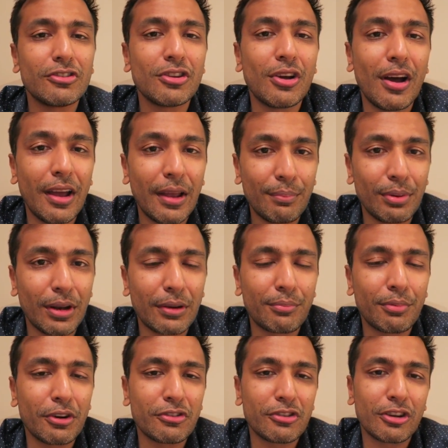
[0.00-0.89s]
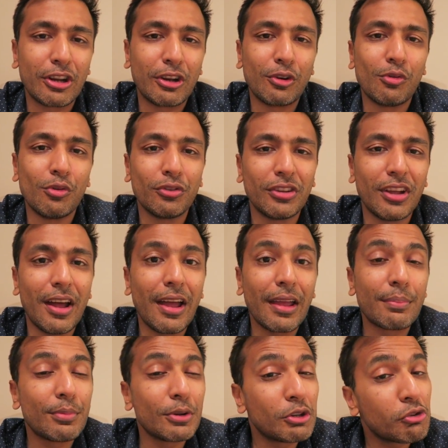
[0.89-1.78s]
So high blood pressure can cause a
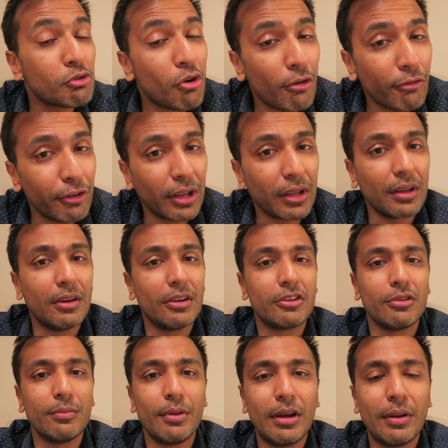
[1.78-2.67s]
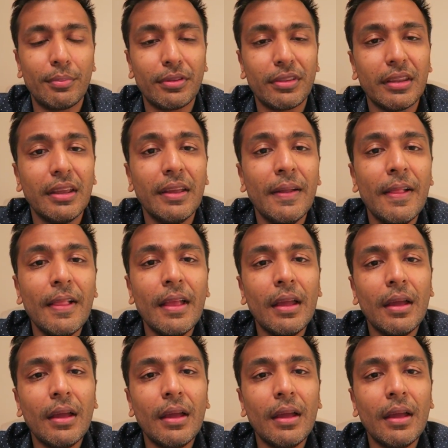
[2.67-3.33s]
hypertrophic cardiomyopathy.